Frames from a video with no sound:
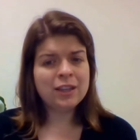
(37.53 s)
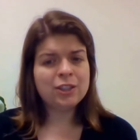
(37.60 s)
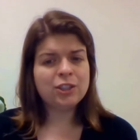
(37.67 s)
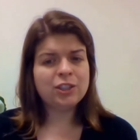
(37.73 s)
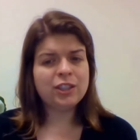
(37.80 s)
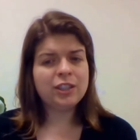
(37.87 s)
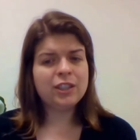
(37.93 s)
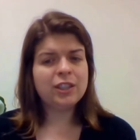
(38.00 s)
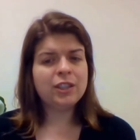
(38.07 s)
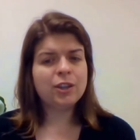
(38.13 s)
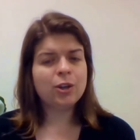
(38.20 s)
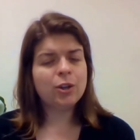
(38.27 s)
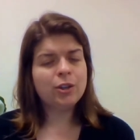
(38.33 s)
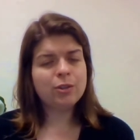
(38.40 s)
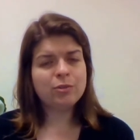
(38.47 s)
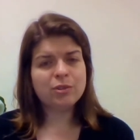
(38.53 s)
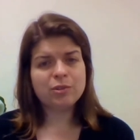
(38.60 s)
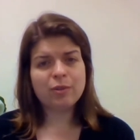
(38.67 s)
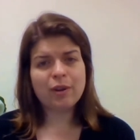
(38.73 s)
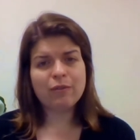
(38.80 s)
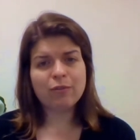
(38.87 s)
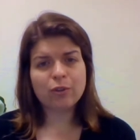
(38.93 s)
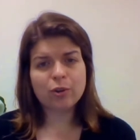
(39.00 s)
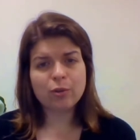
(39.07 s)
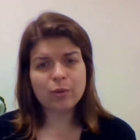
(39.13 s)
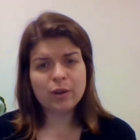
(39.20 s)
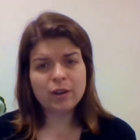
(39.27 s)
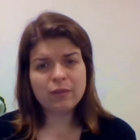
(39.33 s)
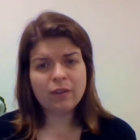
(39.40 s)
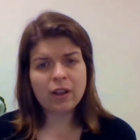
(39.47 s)
She heard it was great for
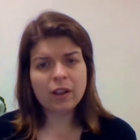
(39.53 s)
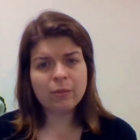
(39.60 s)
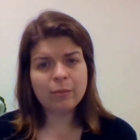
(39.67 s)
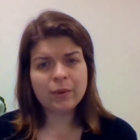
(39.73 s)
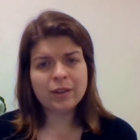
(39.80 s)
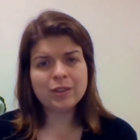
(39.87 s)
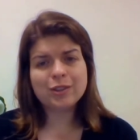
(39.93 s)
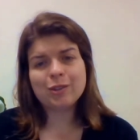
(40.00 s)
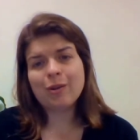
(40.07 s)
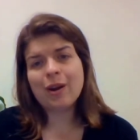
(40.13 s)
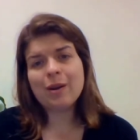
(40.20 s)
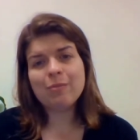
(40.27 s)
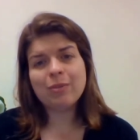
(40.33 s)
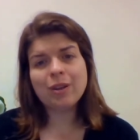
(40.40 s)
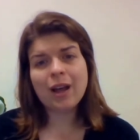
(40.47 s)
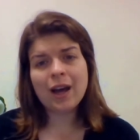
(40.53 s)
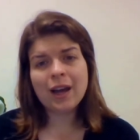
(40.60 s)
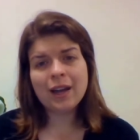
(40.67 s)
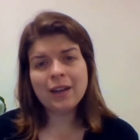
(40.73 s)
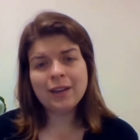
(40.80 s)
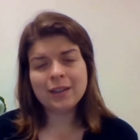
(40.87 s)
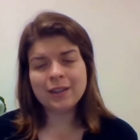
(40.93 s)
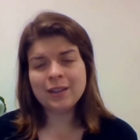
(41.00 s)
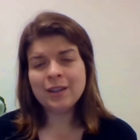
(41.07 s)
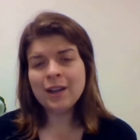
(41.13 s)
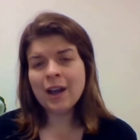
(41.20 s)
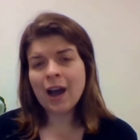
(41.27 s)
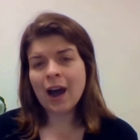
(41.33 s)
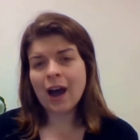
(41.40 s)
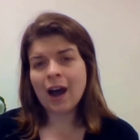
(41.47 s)
career development, so I applied and
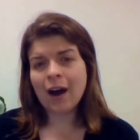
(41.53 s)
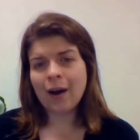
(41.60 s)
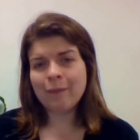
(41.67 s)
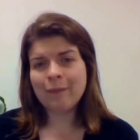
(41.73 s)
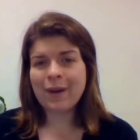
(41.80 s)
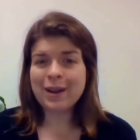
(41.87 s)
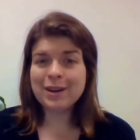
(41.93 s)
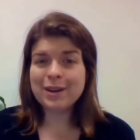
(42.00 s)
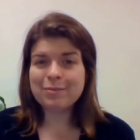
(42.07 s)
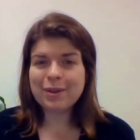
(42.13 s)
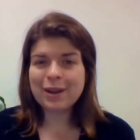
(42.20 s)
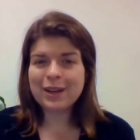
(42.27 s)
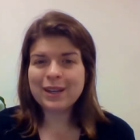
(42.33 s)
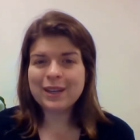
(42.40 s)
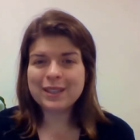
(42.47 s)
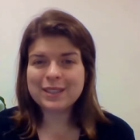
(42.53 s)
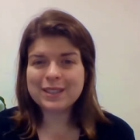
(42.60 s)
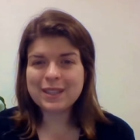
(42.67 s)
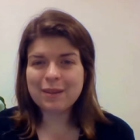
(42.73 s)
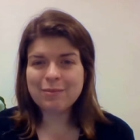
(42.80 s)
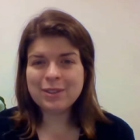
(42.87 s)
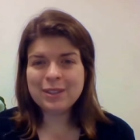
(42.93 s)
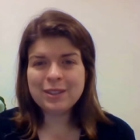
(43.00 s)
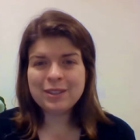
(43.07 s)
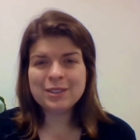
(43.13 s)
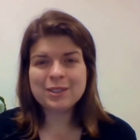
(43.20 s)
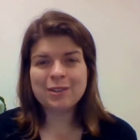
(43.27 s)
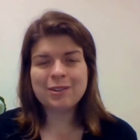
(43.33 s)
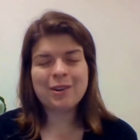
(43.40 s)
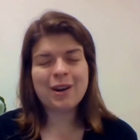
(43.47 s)
um, ended up getting accepted.
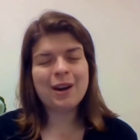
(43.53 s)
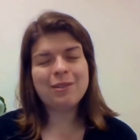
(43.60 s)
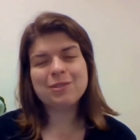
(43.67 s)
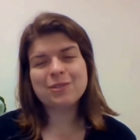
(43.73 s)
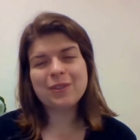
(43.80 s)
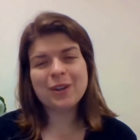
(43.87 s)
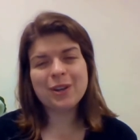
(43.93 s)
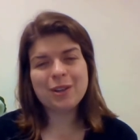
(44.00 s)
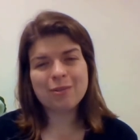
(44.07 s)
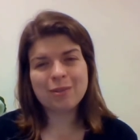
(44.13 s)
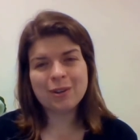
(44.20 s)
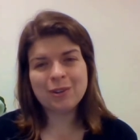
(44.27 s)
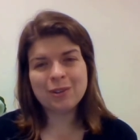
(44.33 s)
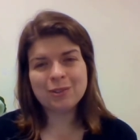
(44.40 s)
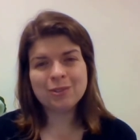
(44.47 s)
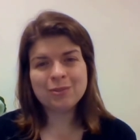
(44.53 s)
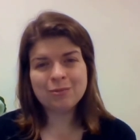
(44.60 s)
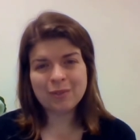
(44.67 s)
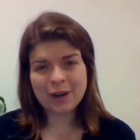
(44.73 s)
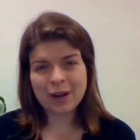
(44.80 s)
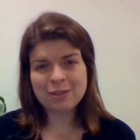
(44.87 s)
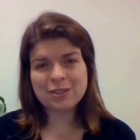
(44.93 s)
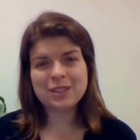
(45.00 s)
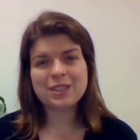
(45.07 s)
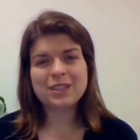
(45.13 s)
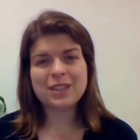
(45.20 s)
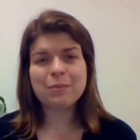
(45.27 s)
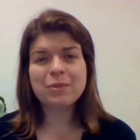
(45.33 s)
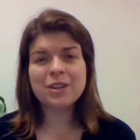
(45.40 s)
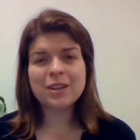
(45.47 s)
So I was very thrilled when I was
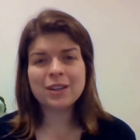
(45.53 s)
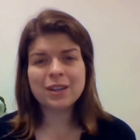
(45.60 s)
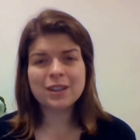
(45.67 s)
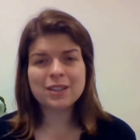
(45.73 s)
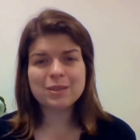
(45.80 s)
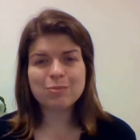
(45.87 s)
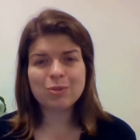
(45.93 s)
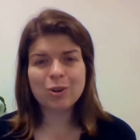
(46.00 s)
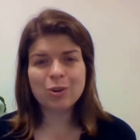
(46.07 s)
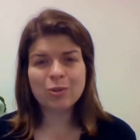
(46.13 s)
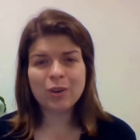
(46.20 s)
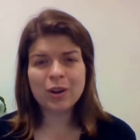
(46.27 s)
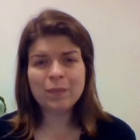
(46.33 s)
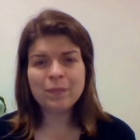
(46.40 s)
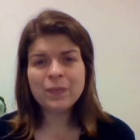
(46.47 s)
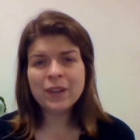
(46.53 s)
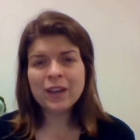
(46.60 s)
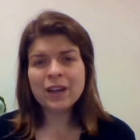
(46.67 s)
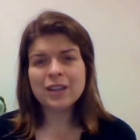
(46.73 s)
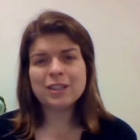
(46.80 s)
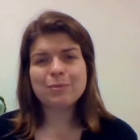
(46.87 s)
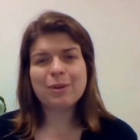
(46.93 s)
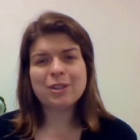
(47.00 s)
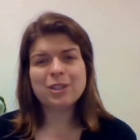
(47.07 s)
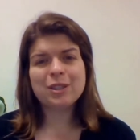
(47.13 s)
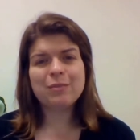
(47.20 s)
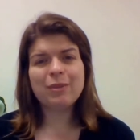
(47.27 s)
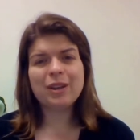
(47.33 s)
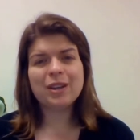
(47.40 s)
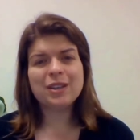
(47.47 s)
accepted into this program, especially
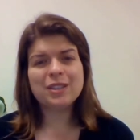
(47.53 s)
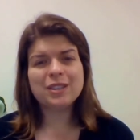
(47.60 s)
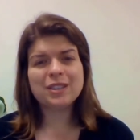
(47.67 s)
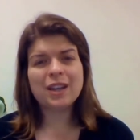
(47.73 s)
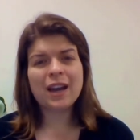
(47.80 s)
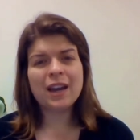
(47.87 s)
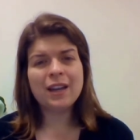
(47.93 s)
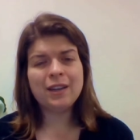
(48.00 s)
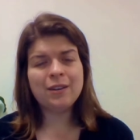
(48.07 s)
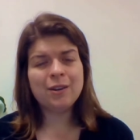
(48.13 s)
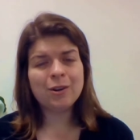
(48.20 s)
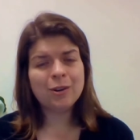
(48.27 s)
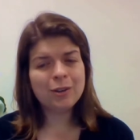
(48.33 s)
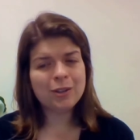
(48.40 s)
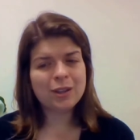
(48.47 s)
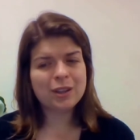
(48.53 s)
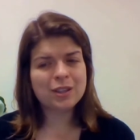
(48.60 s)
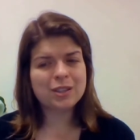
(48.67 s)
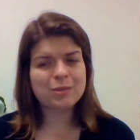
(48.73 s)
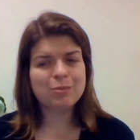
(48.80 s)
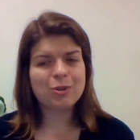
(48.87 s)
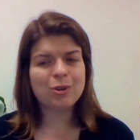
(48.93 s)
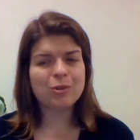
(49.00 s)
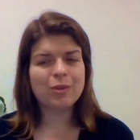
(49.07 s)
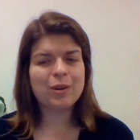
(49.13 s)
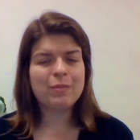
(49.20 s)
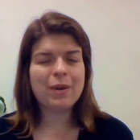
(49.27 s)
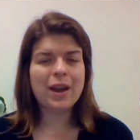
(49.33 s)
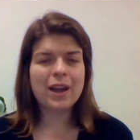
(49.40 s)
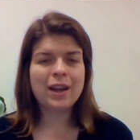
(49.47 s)
because I had heard that this
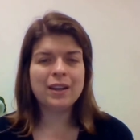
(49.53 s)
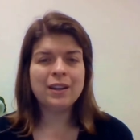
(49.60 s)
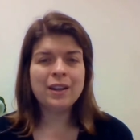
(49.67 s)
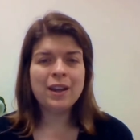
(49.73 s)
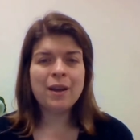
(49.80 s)
program had